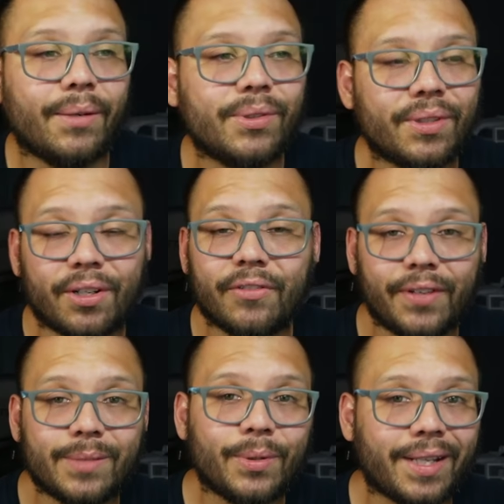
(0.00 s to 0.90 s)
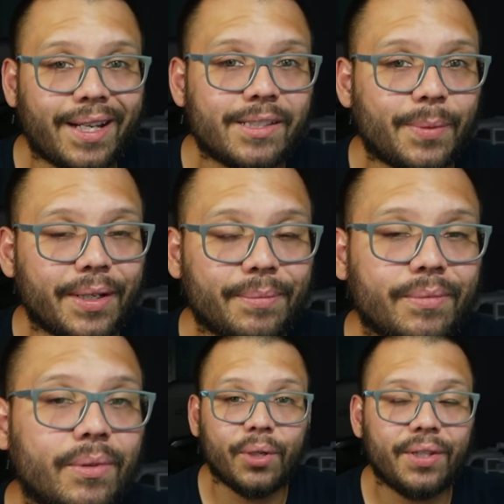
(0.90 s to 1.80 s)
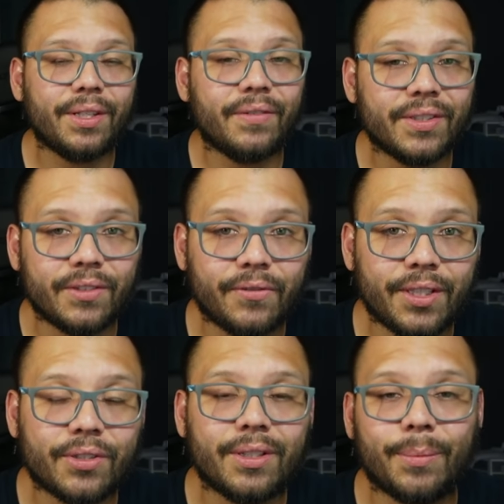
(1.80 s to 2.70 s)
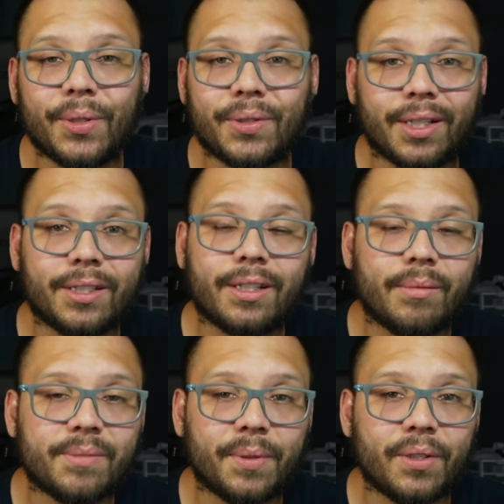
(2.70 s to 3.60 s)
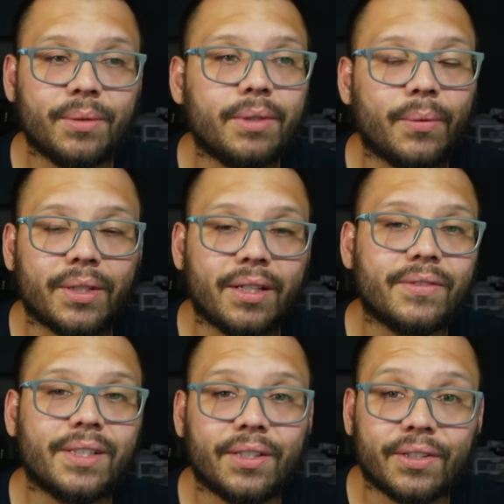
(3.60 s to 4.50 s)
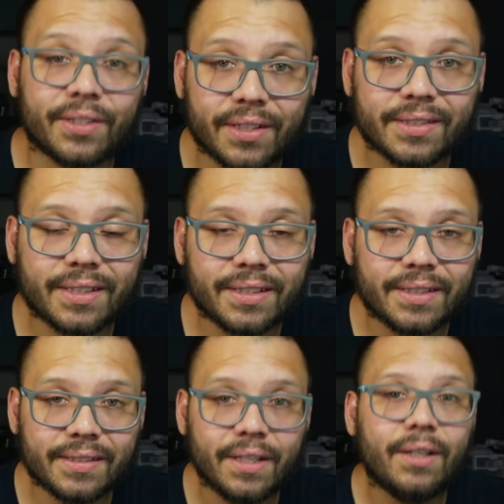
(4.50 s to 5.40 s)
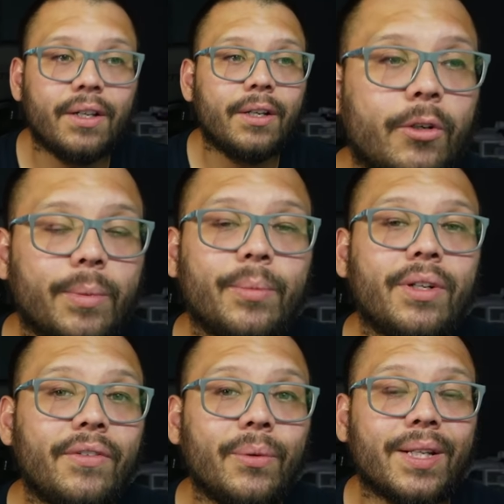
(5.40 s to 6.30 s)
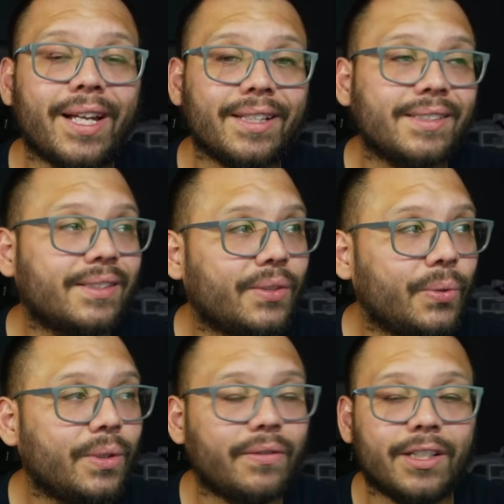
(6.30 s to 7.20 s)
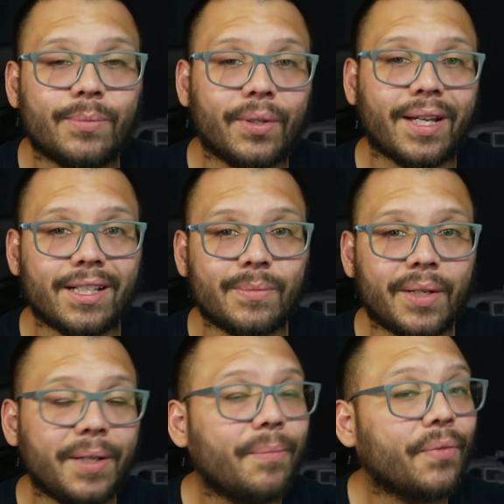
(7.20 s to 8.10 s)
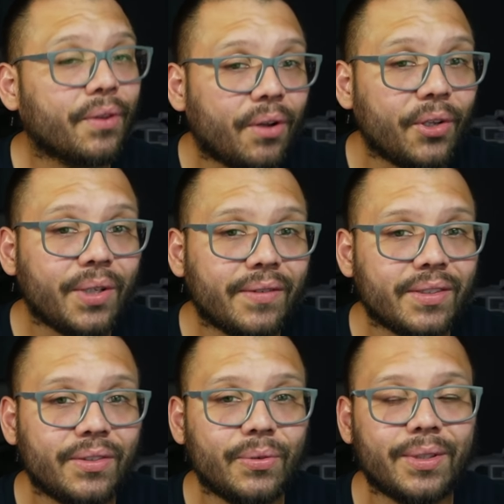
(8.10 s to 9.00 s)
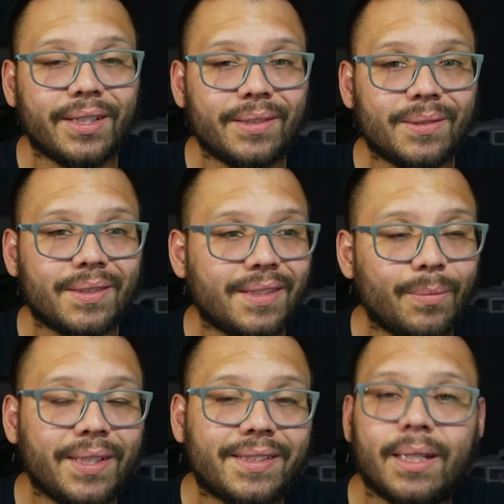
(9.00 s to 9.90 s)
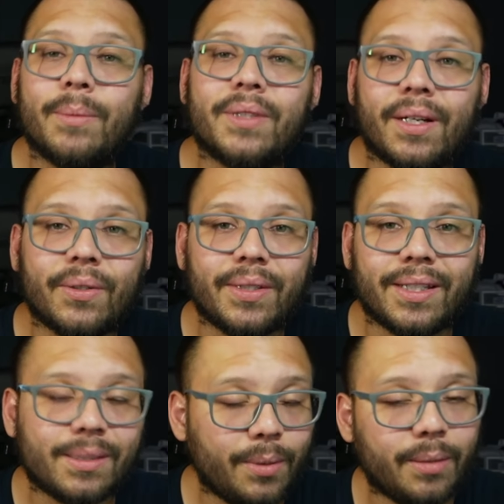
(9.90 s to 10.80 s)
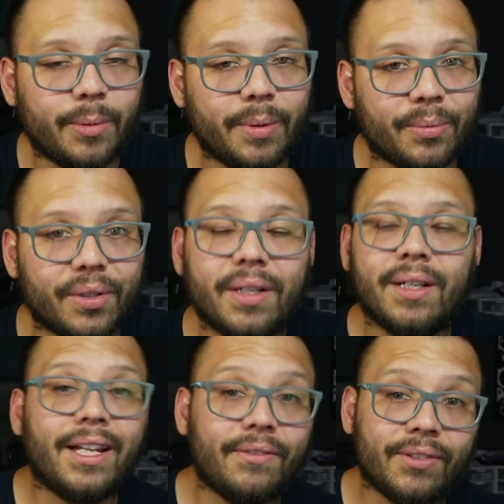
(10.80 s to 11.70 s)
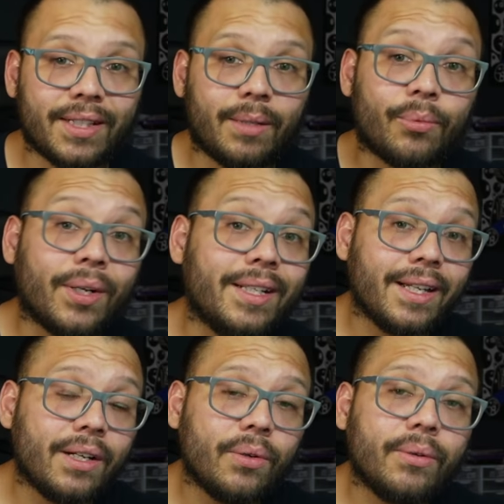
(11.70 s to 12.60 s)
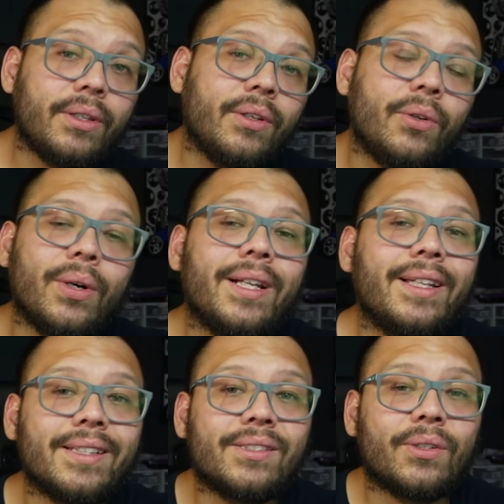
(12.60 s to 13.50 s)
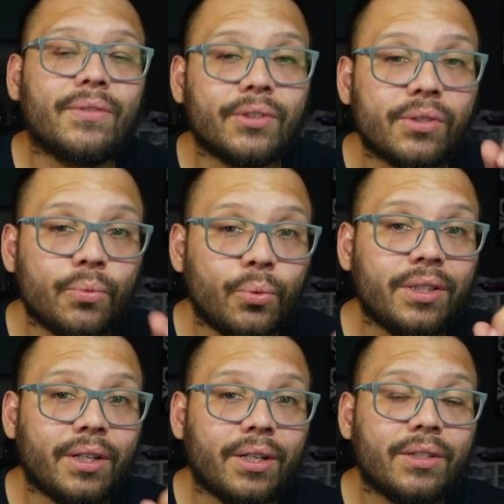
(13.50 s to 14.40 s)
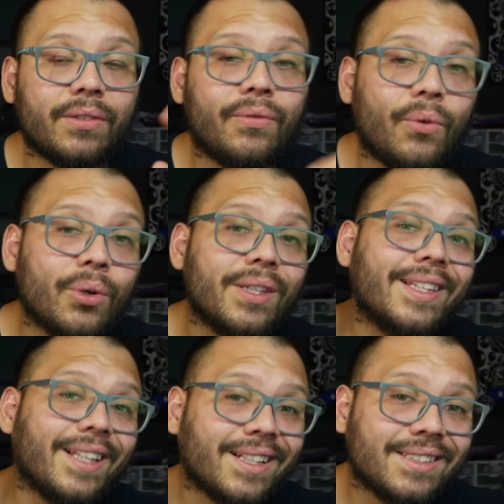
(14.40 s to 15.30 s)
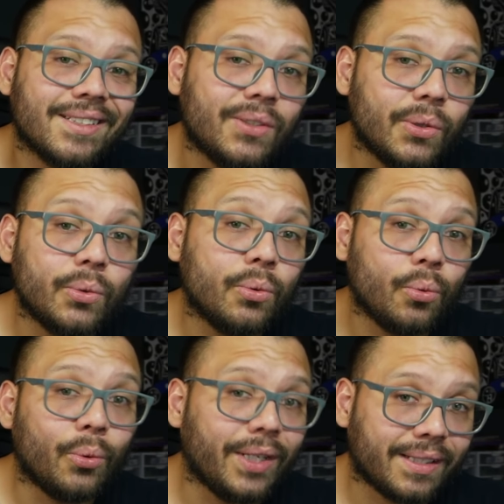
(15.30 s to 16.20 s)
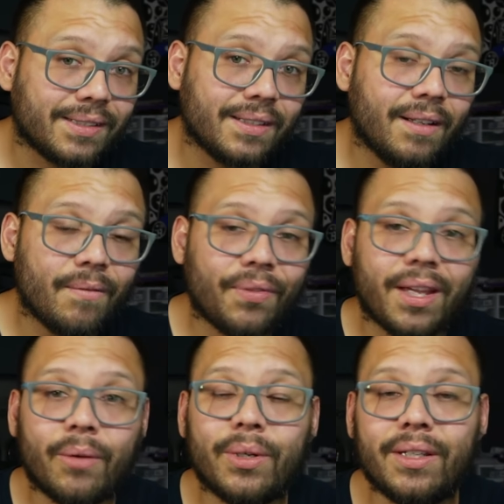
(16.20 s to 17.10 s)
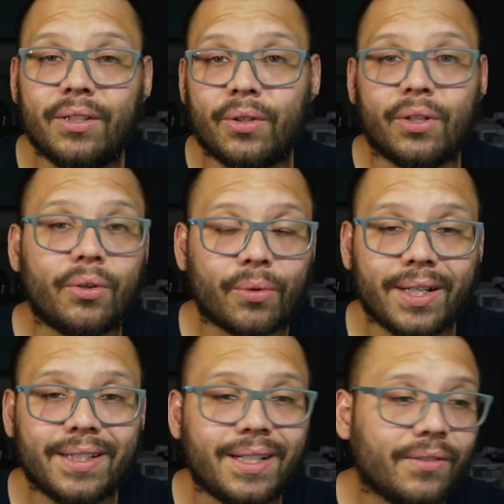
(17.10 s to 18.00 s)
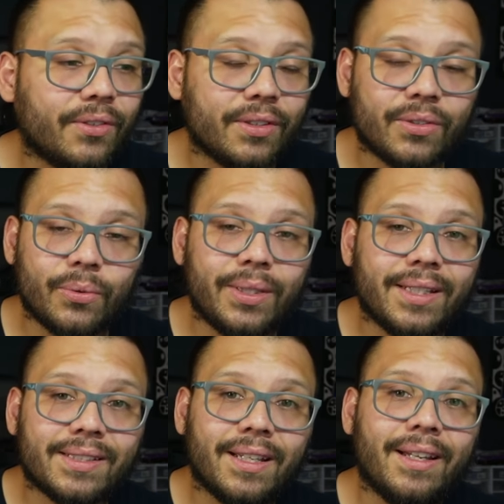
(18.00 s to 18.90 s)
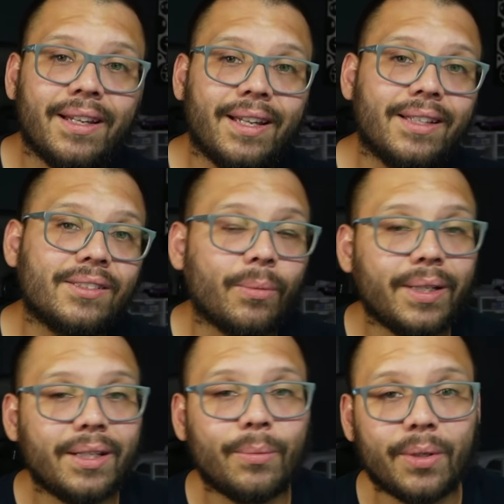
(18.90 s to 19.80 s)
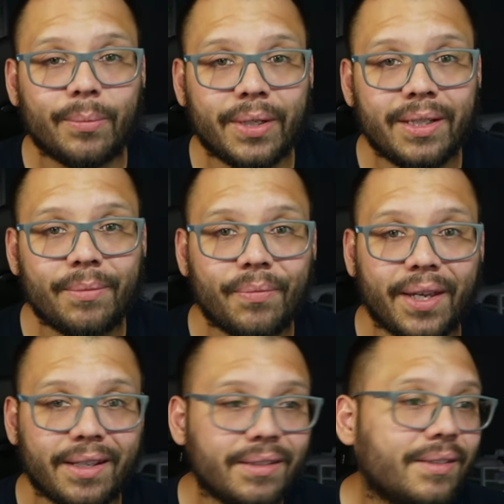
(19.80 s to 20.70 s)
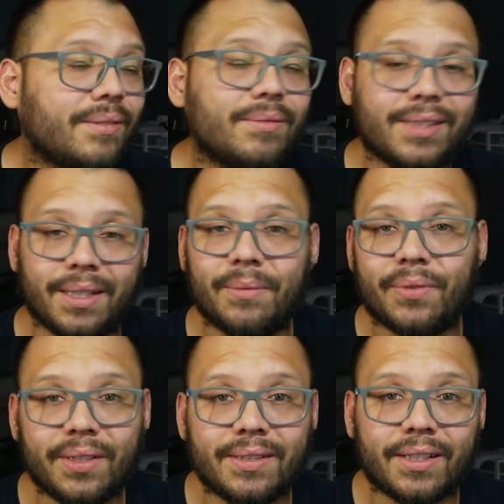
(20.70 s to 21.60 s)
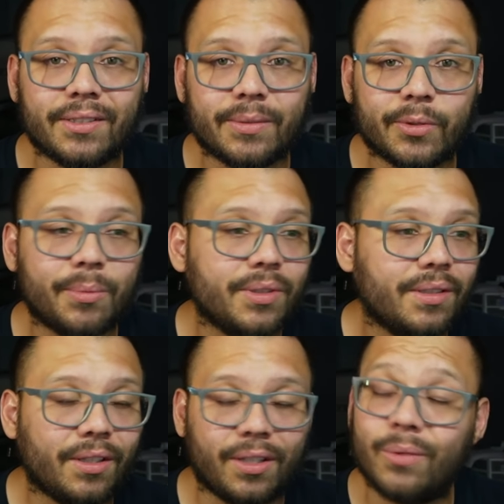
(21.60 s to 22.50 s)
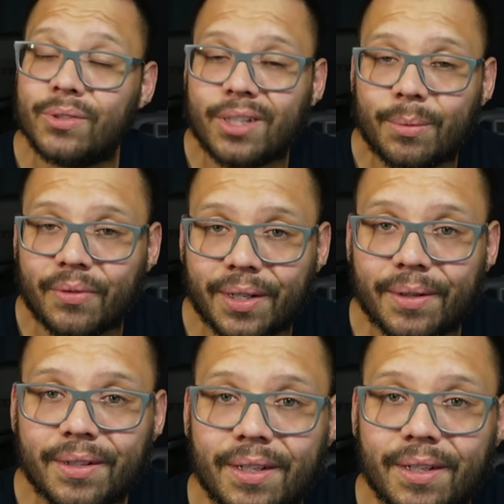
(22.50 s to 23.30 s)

And that was our Facebook ad spy. What do you think of this new feature? Let me know down in the comments below. I would love to hear your thoughts on this. Remember, if you want access to the Facebook ad spy, all you have to do is simply sign up to AutoDS and become a member. And if you sign up now, you can go ahead and get started for just $1 for the next two weeks. That way you can grind it out for the two weeks, start making a bit of money, and sign up for the entire subscription along with Shopify.